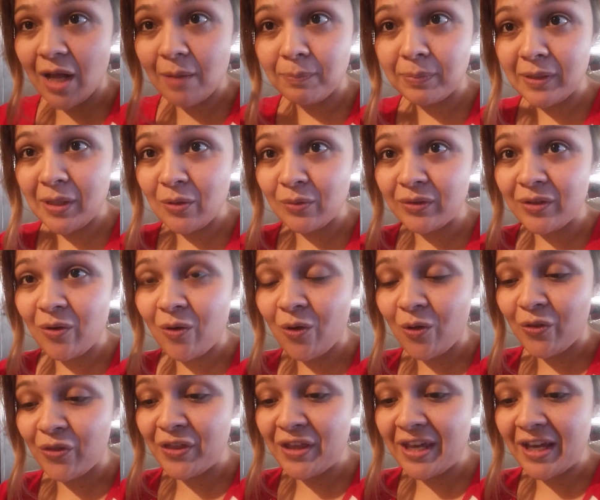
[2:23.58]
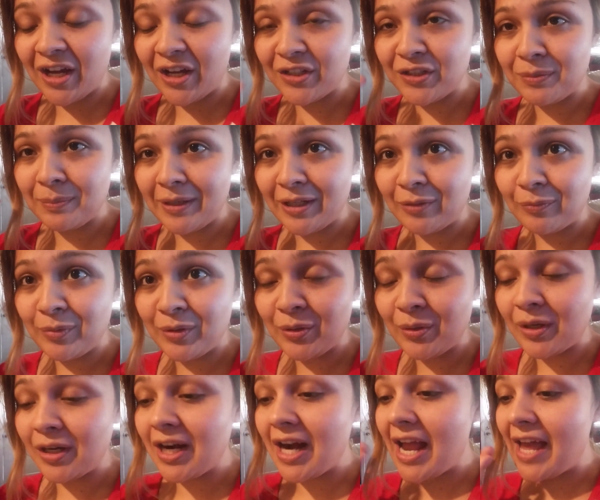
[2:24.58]
upload the whole thing onto my
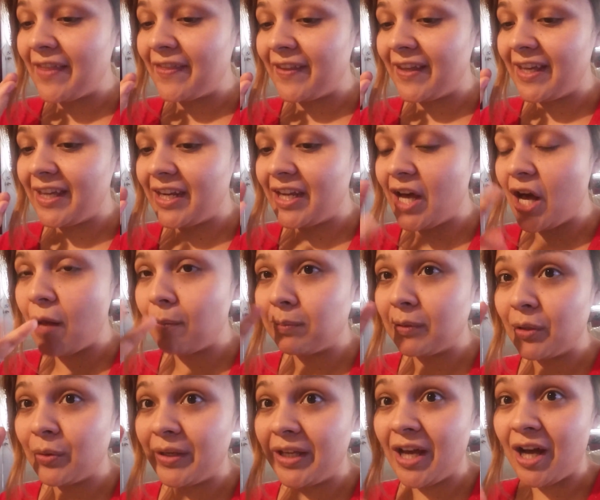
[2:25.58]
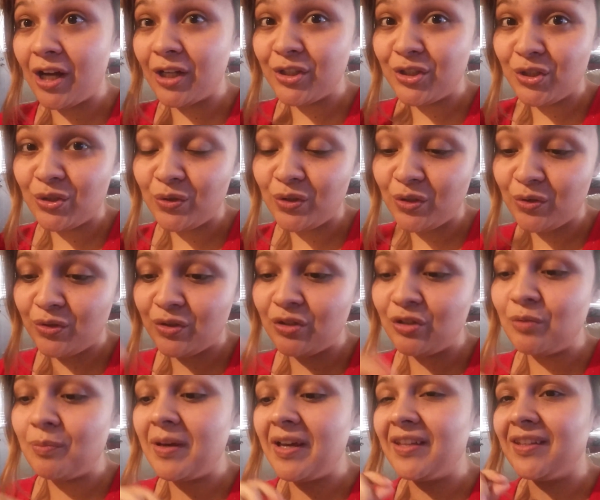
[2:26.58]
computer and then upload it onto
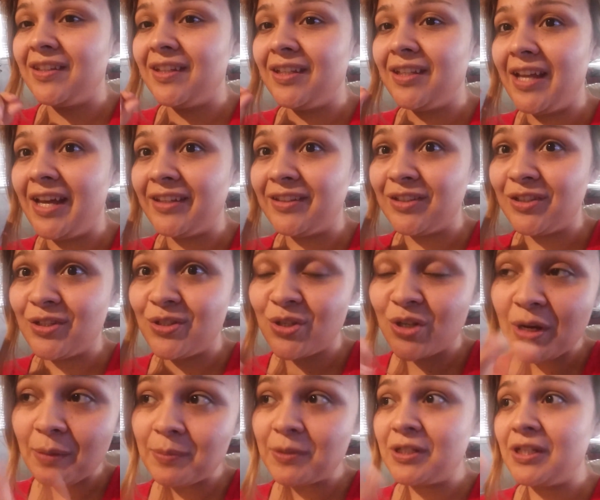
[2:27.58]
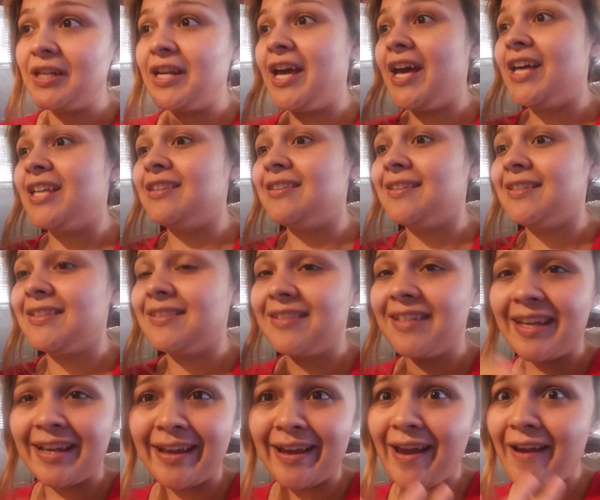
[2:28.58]
YouTube and then add the description, add the
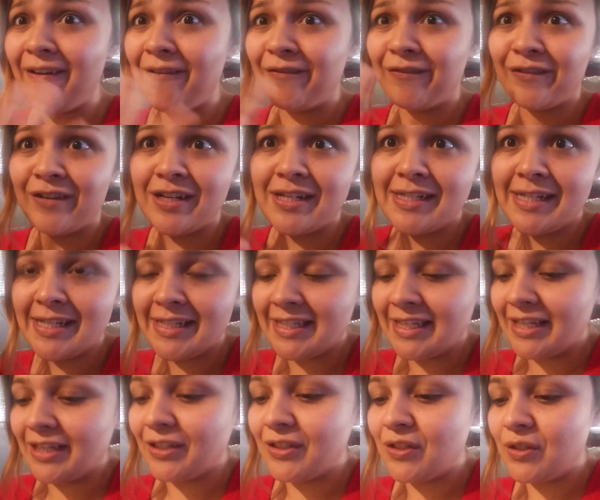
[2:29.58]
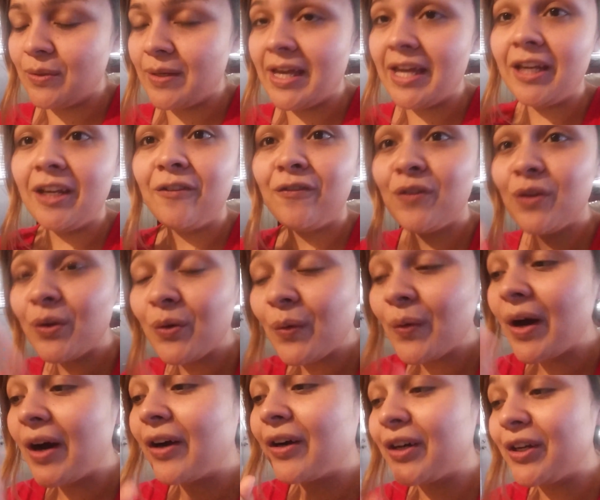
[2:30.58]
like every detail to it. And if
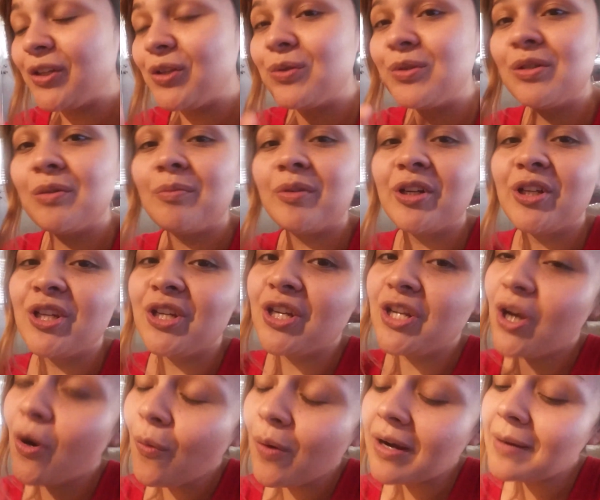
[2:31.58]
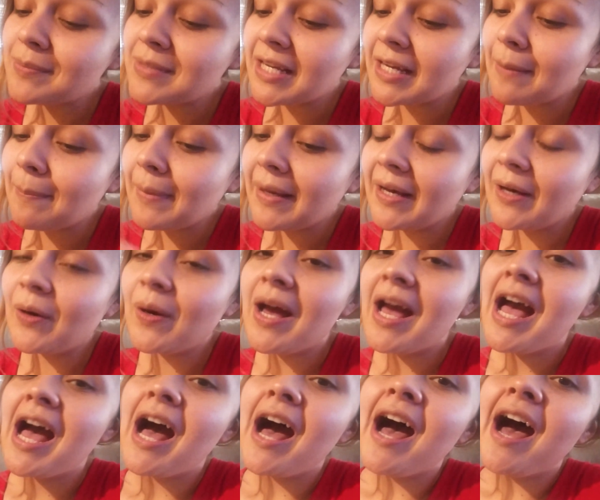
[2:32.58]
you are a YouTuber, you know what I'm talking
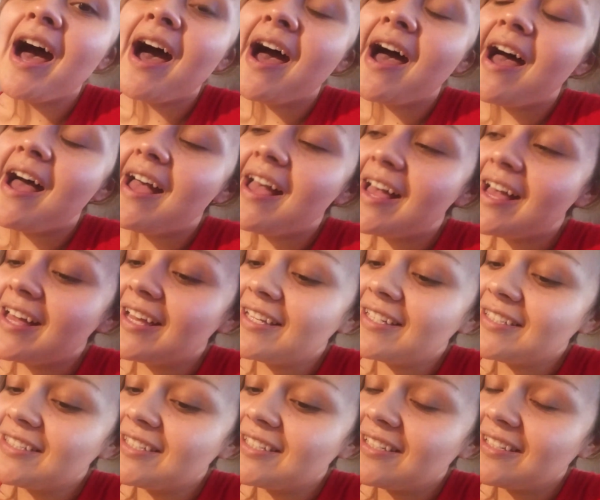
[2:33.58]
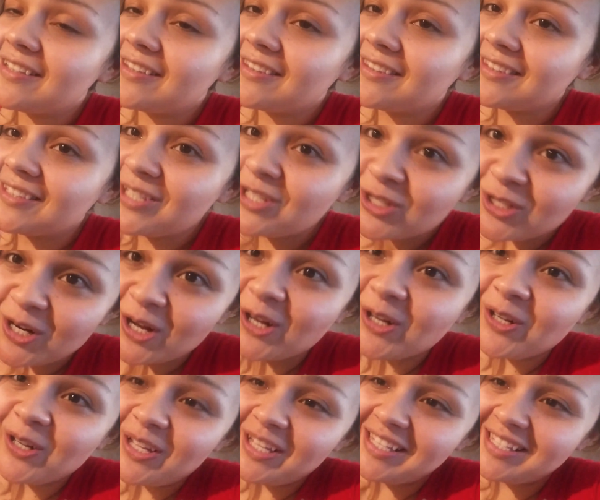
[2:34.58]
about. And the
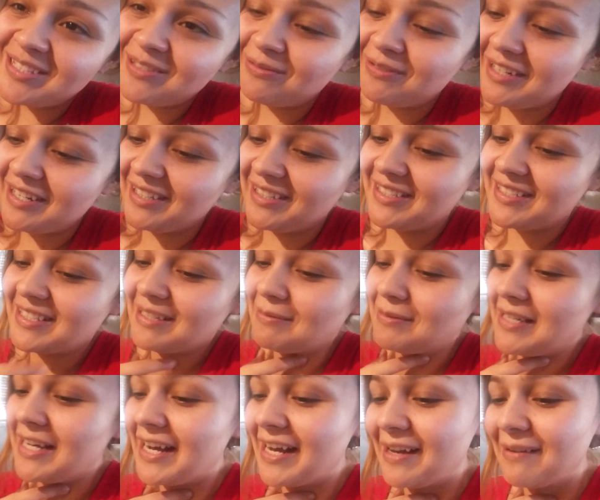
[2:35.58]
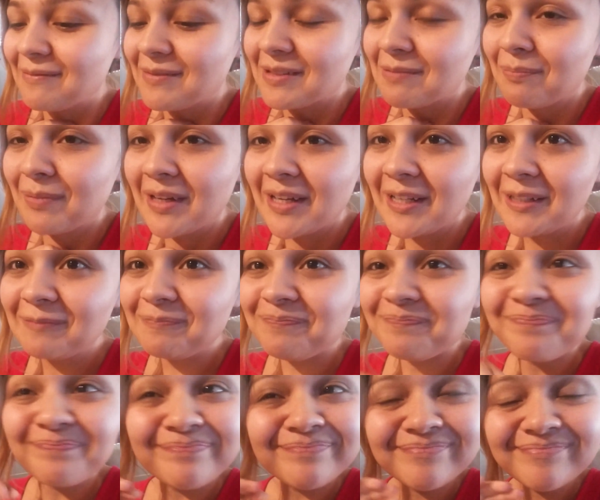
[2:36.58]
struggle is real sometimes,
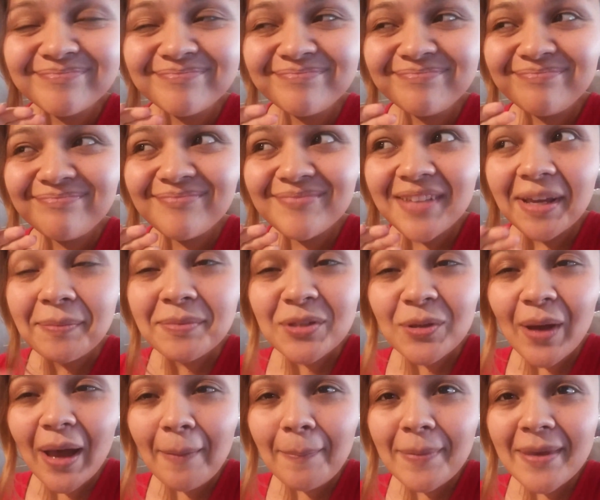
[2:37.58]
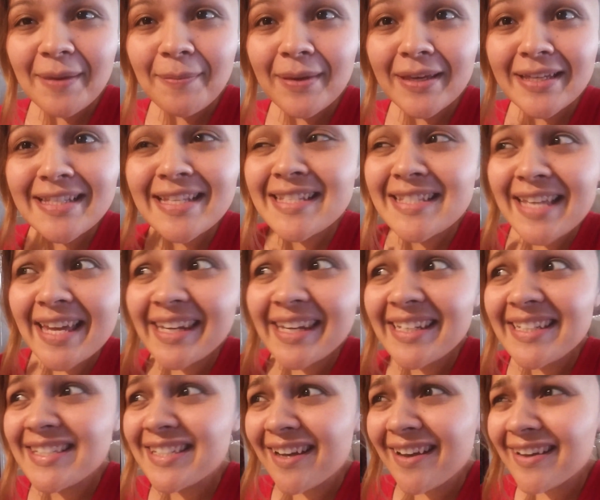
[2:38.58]
but I'm so happy because it's
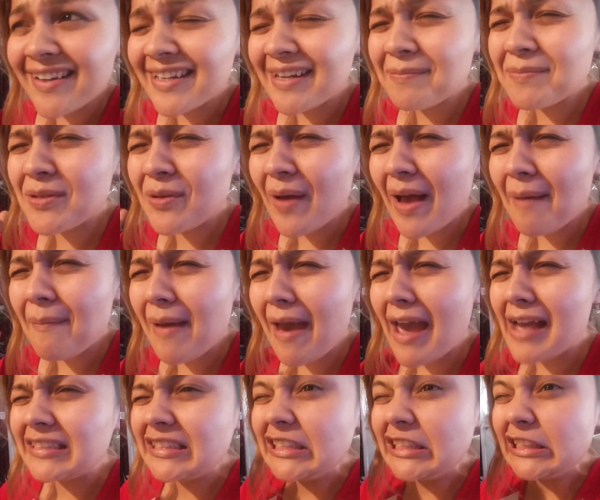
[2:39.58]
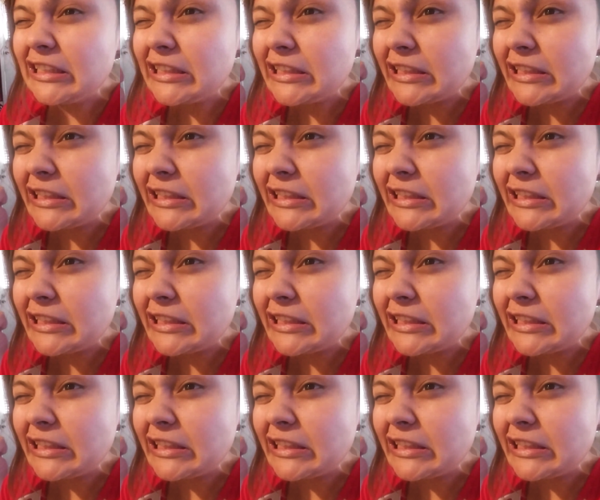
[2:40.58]
getting done. I'm so happy.